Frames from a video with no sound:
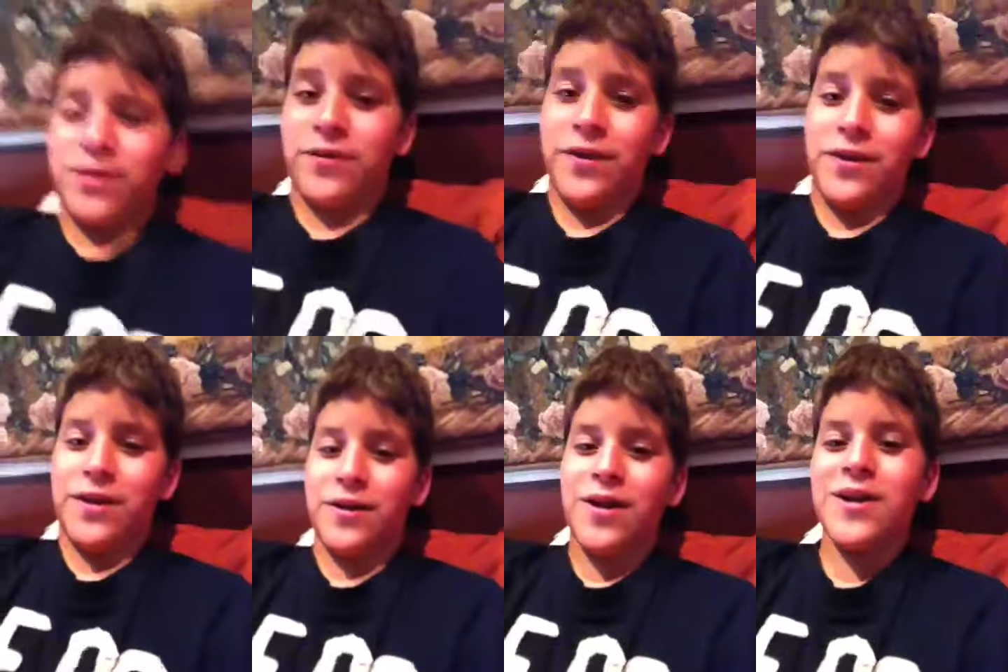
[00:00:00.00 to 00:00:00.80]
to figure that
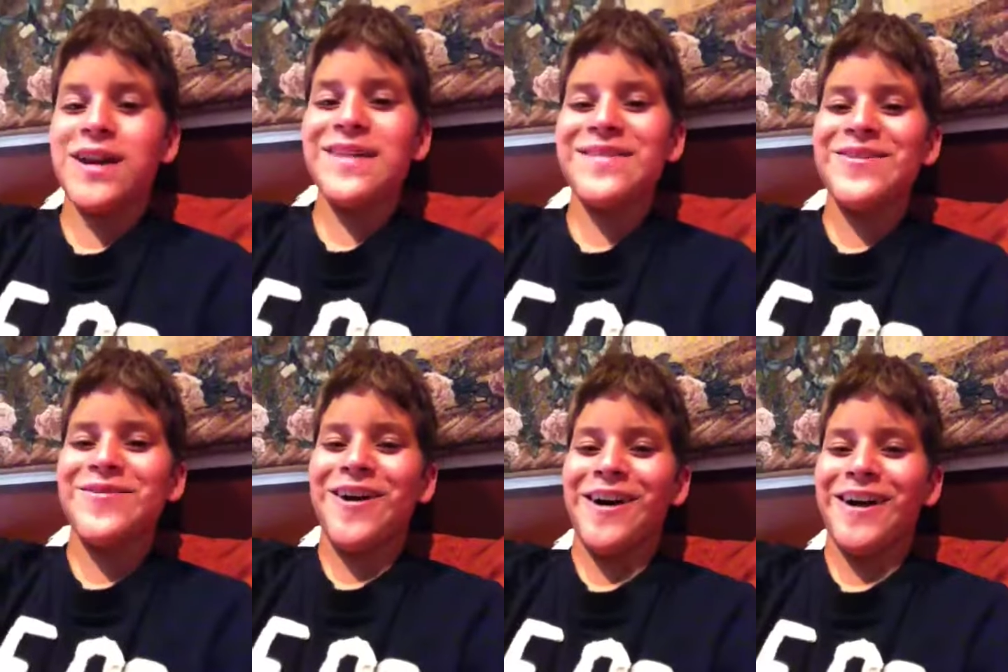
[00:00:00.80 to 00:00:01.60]
out. I don't even know
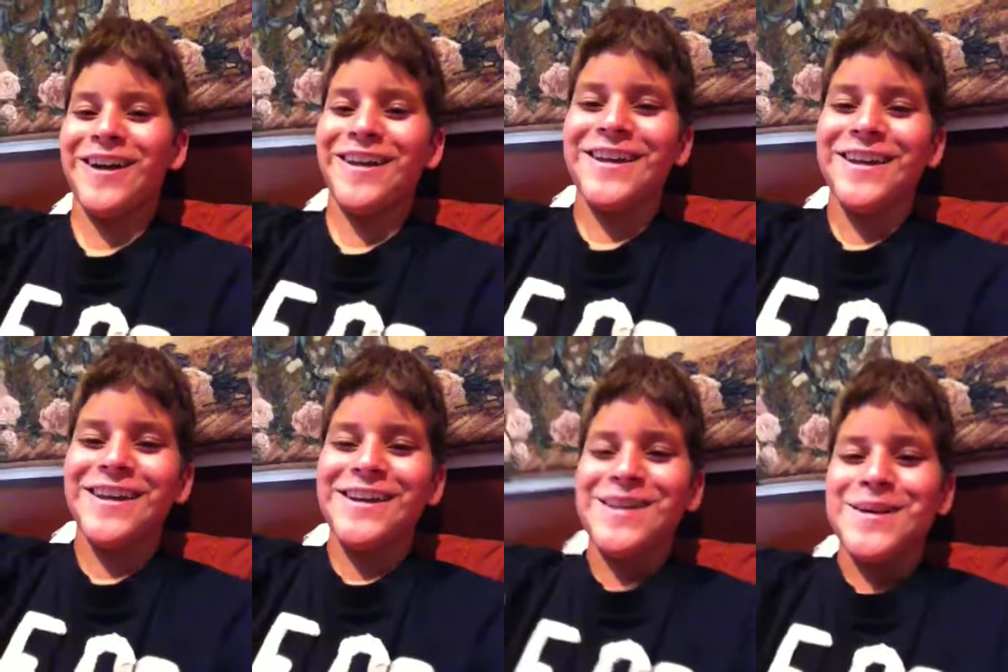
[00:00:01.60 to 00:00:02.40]
why.
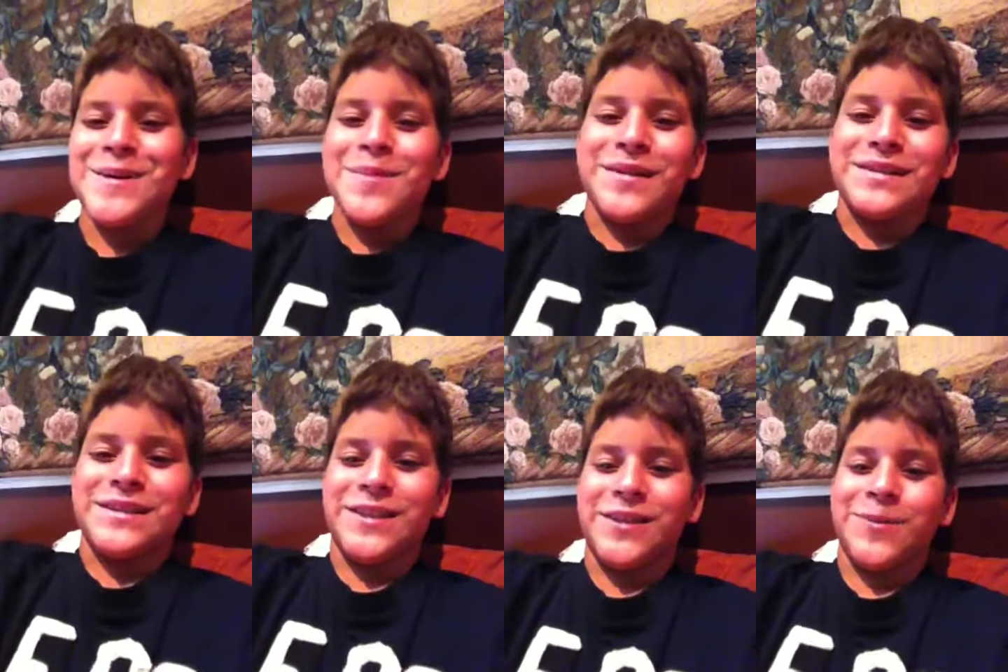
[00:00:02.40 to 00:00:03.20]
But,
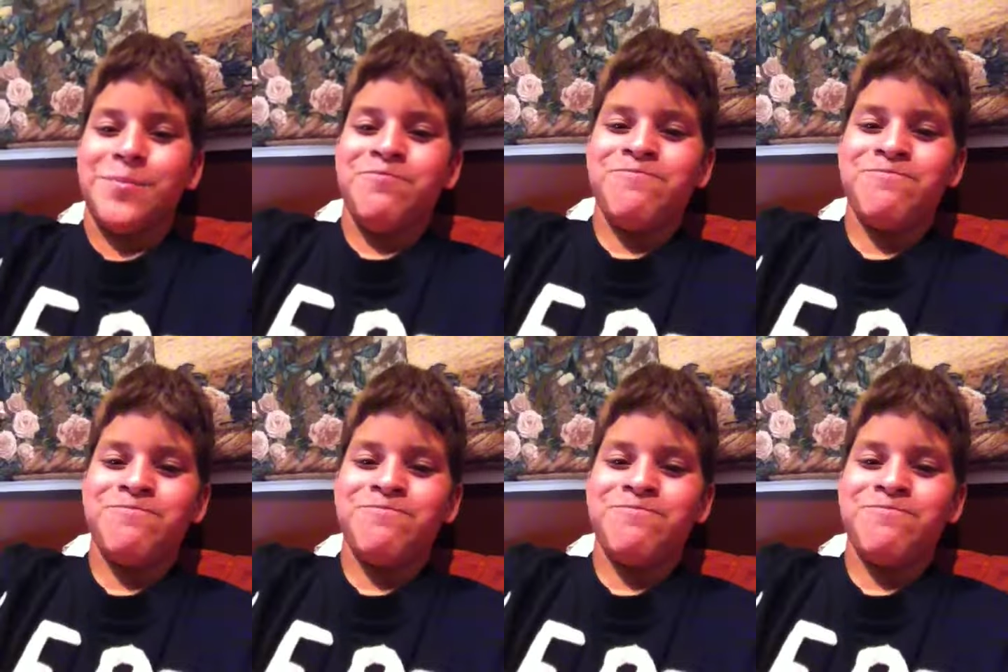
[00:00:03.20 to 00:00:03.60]
um,